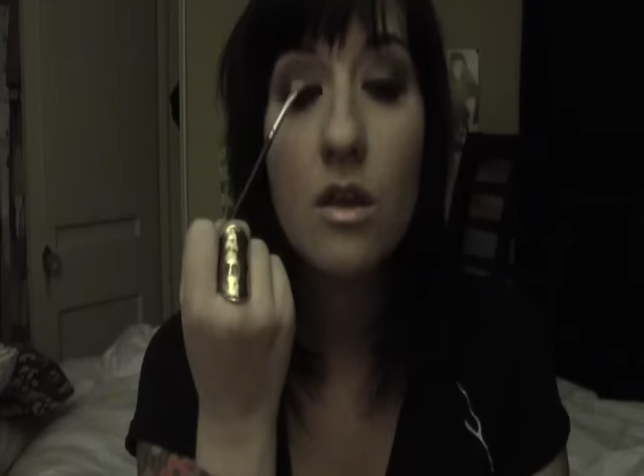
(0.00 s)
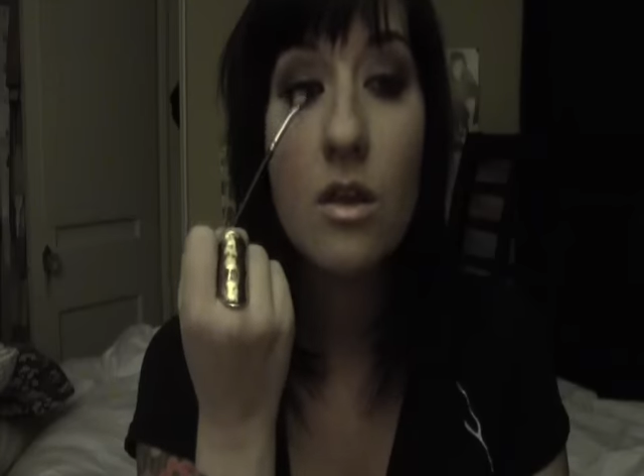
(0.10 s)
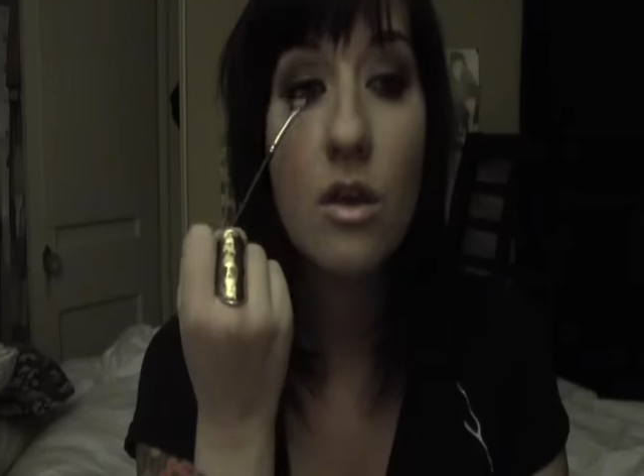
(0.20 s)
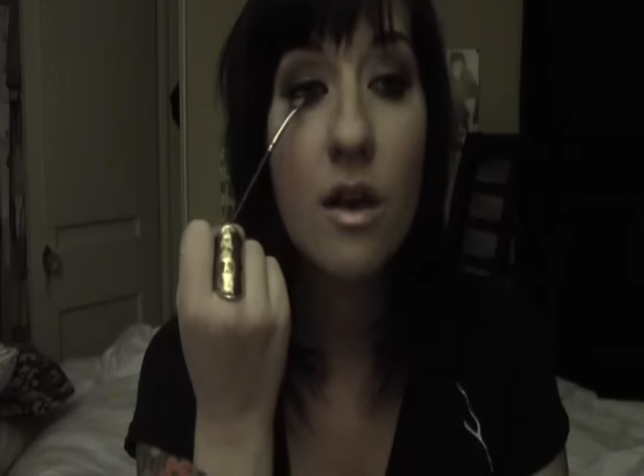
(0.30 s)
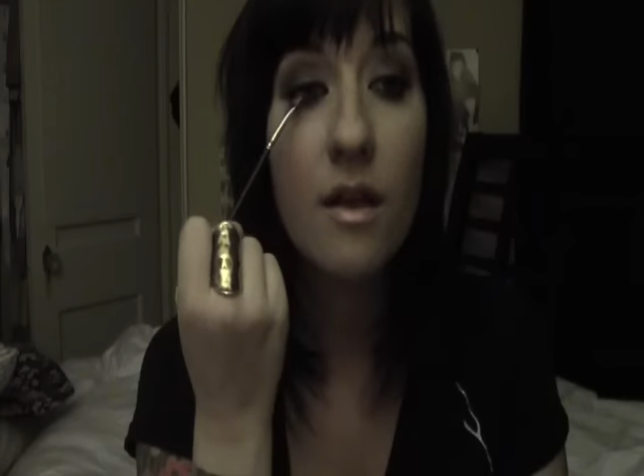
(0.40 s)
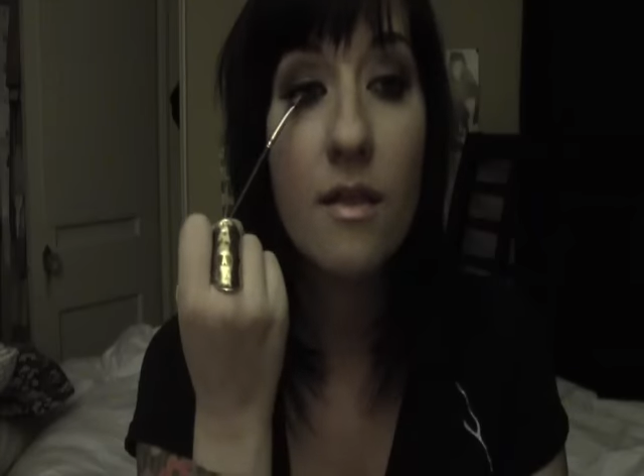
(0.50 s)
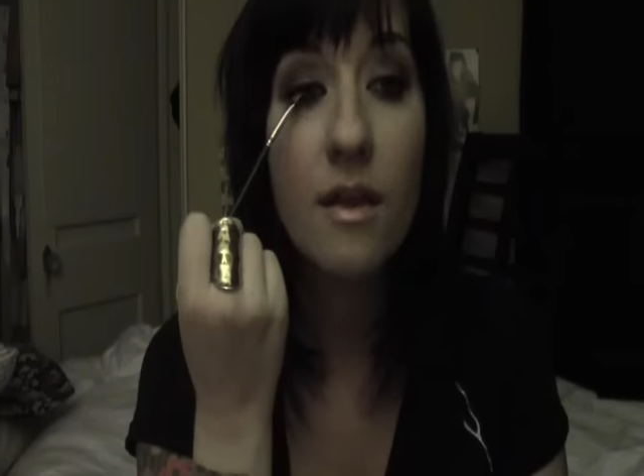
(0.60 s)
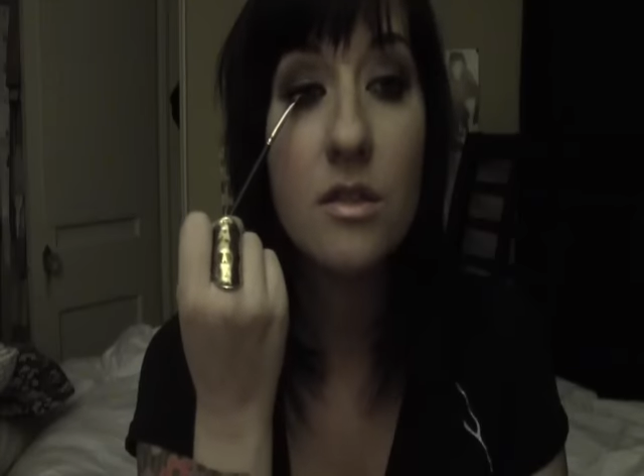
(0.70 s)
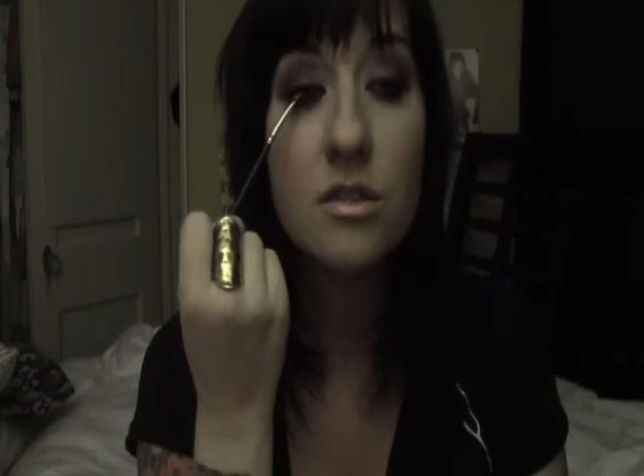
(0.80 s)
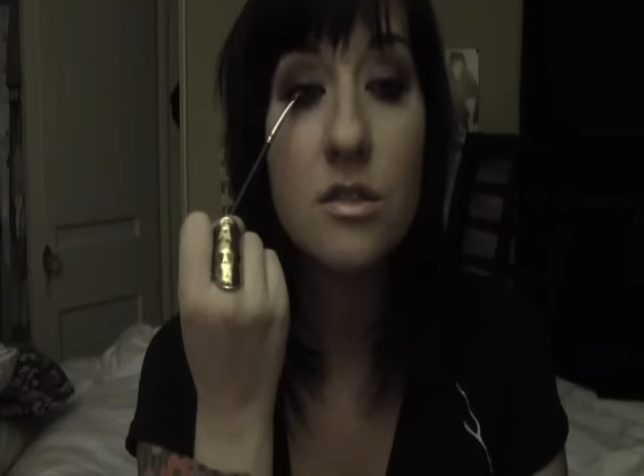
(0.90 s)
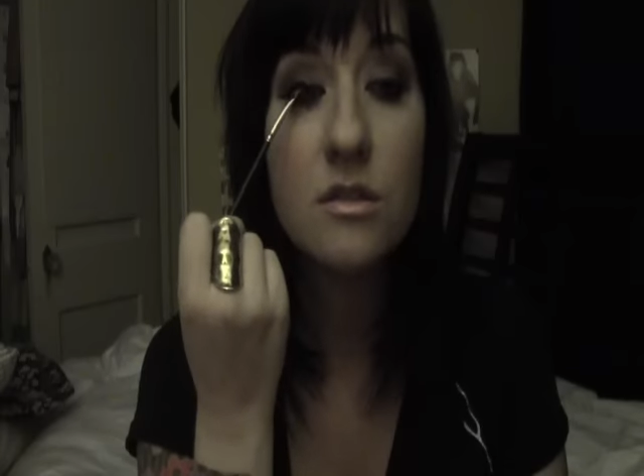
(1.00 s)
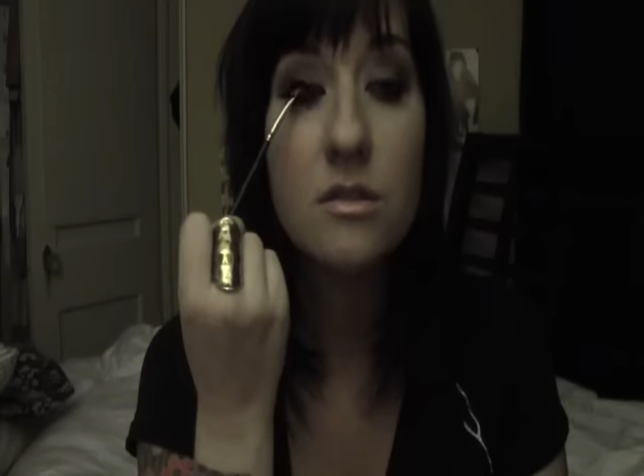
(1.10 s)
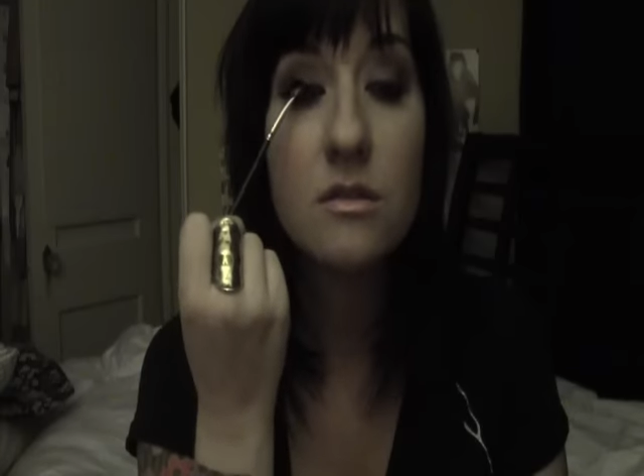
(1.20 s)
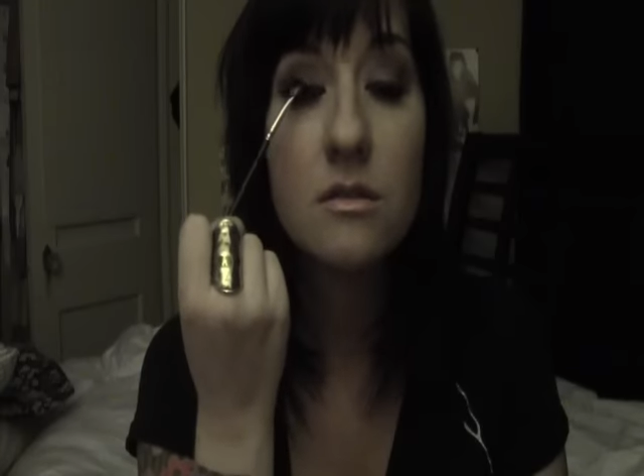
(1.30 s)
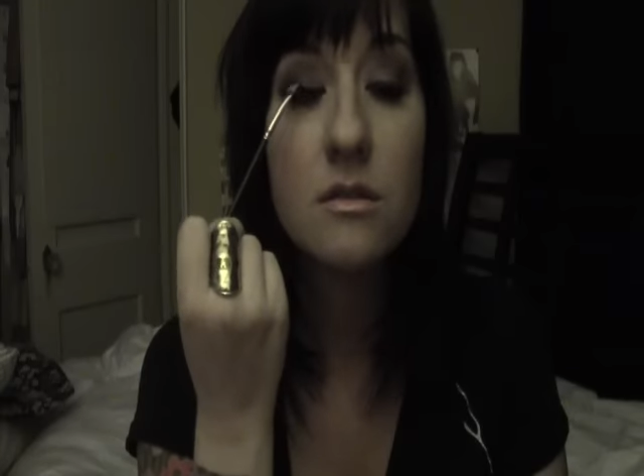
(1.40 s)
your
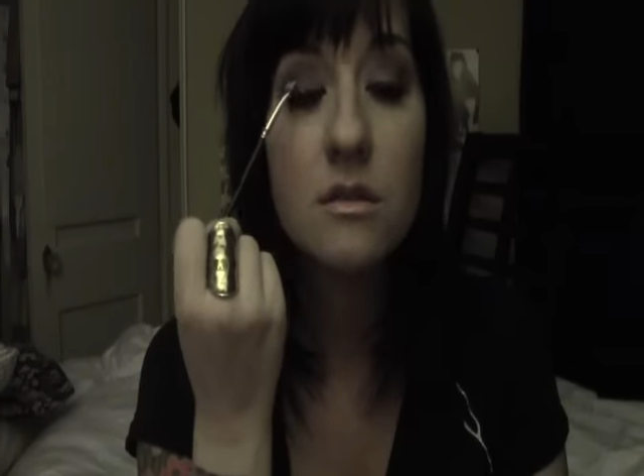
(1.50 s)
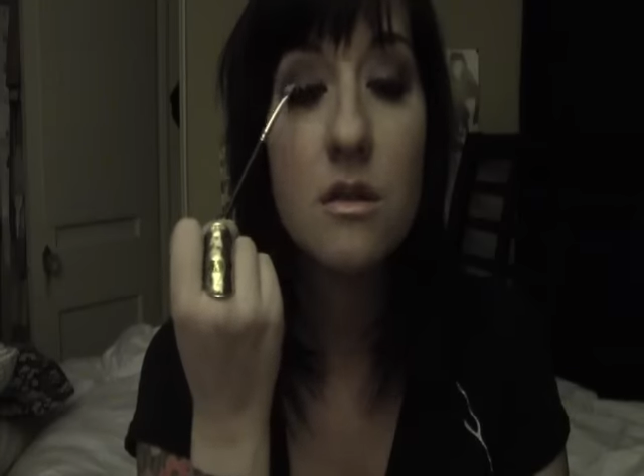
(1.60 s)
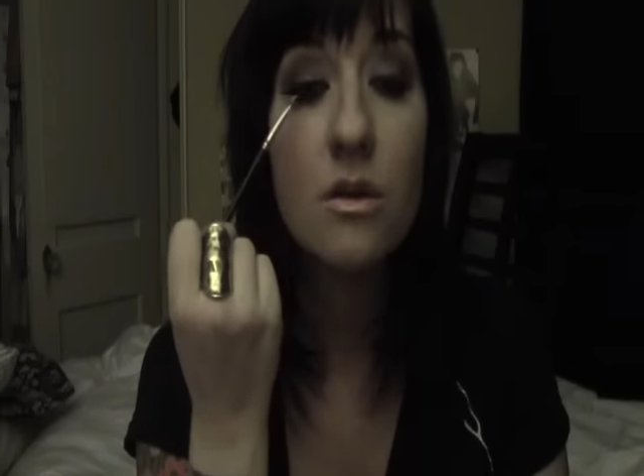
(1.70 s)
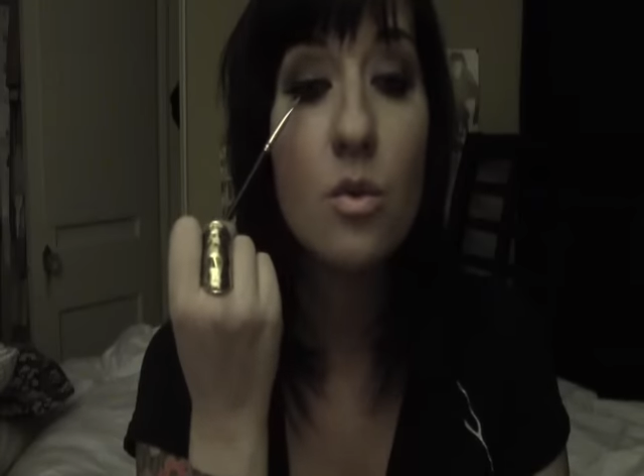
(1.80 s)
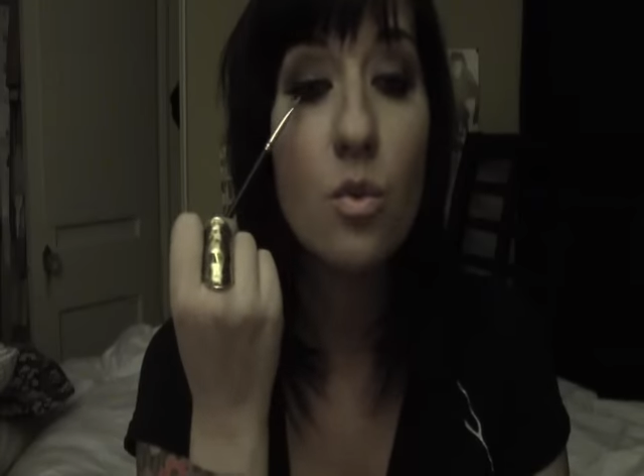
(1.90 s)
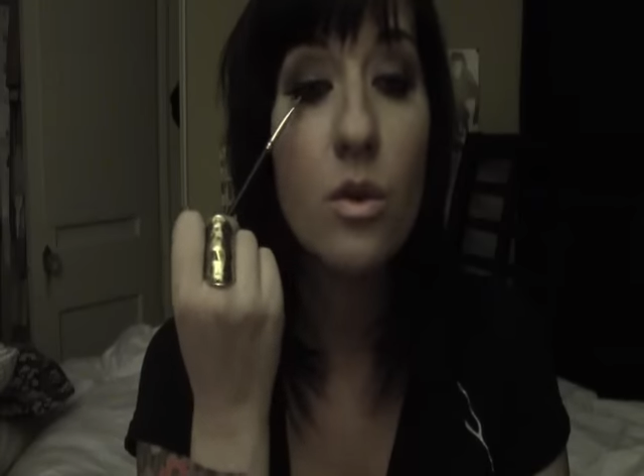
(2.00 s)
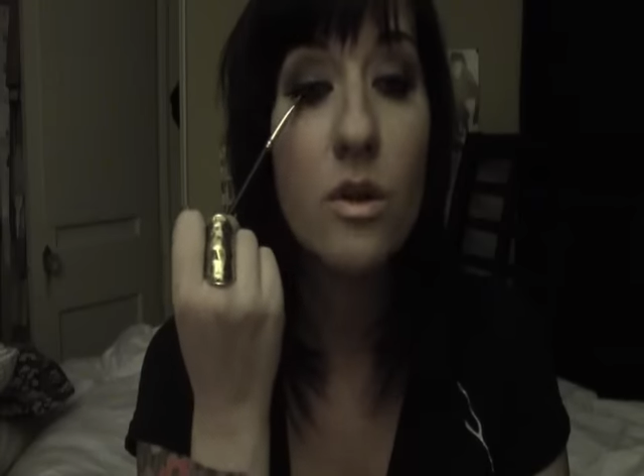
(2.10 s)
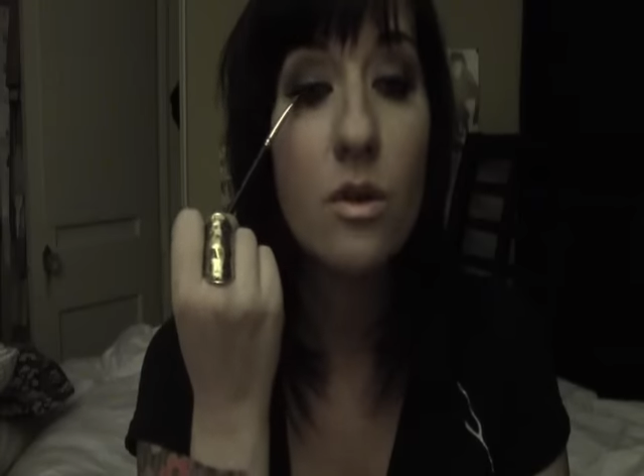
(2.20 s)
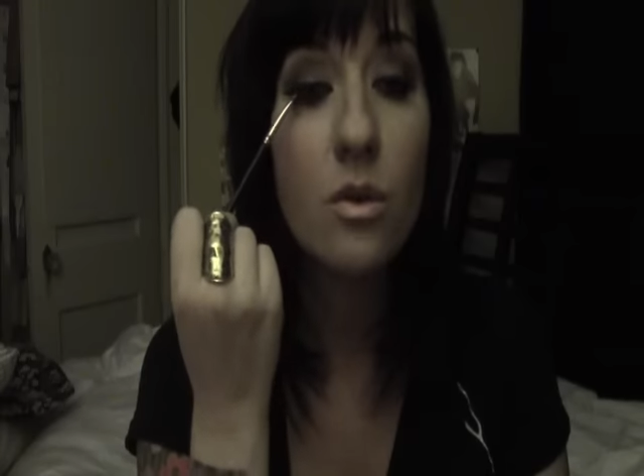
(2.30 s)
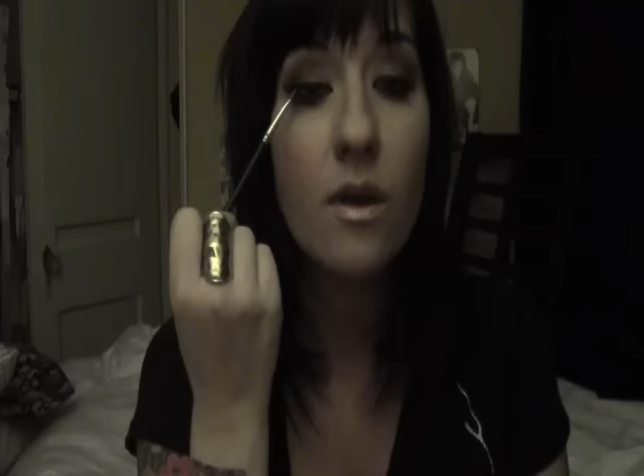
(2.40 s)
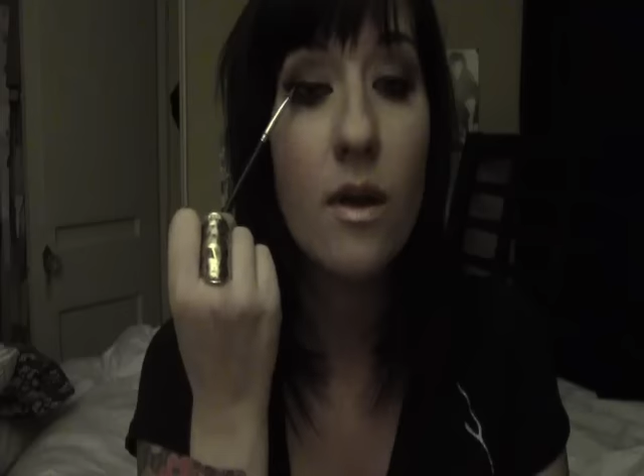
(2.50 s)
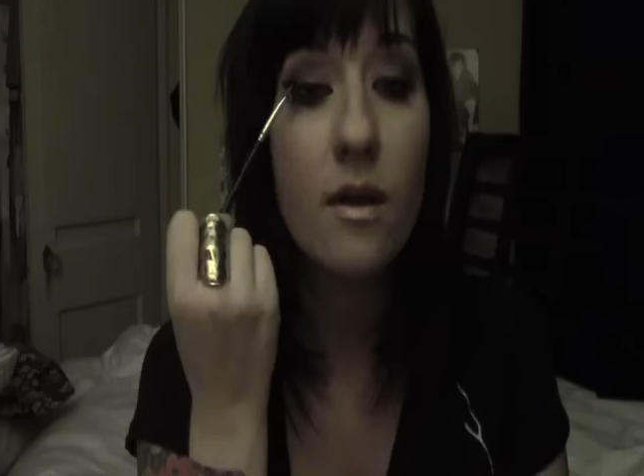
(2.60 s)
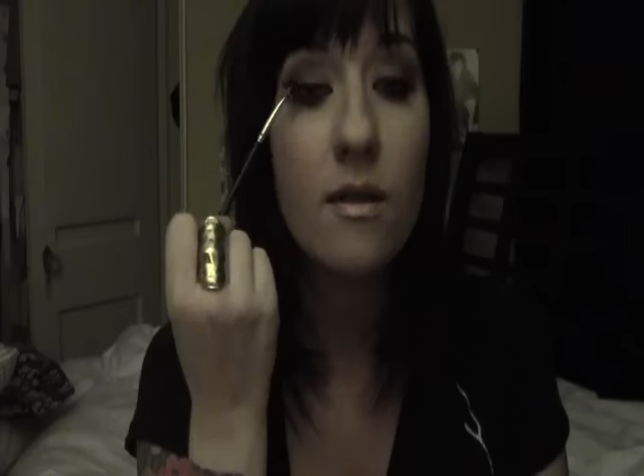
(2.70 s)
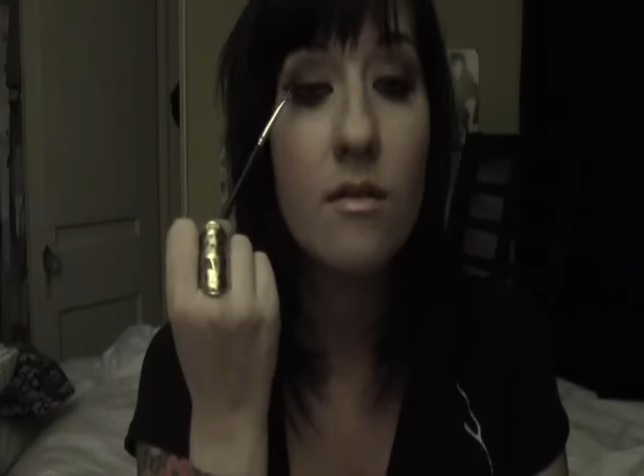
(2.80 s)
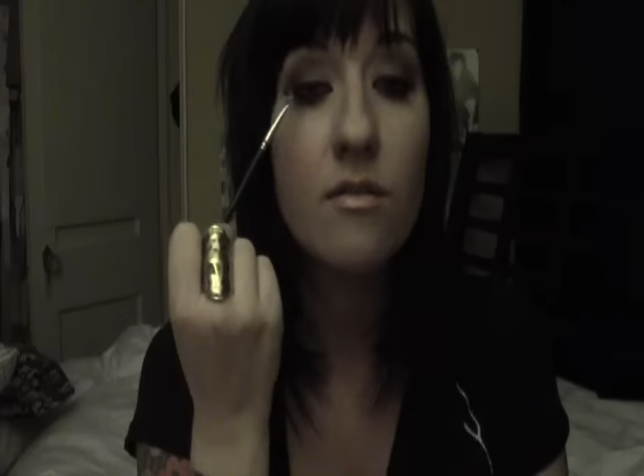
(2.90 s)
eyelashes when you
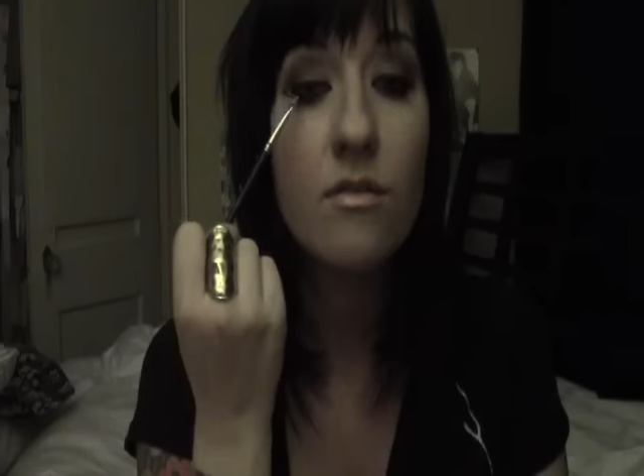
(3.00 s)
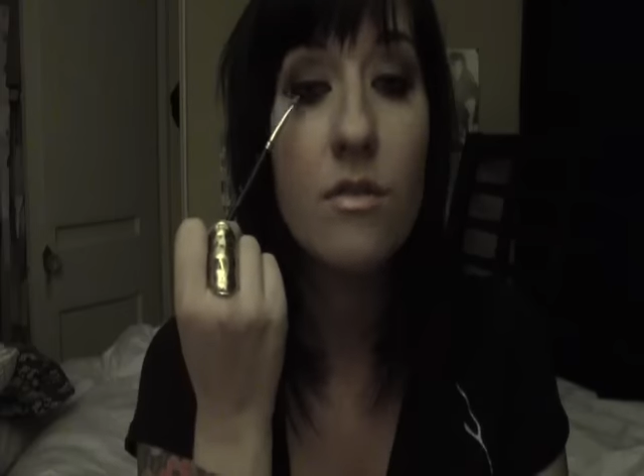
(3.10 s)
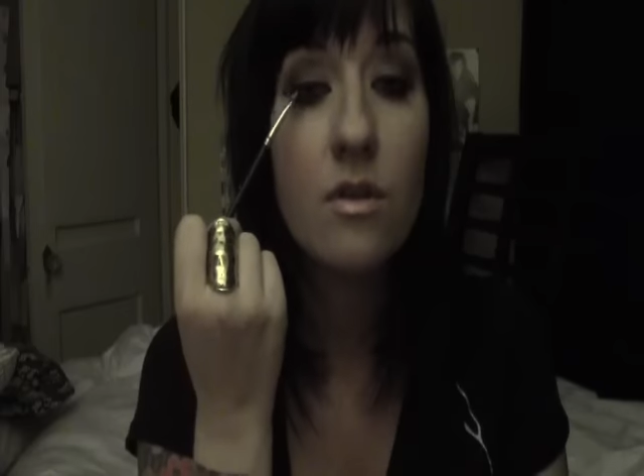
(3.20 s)
have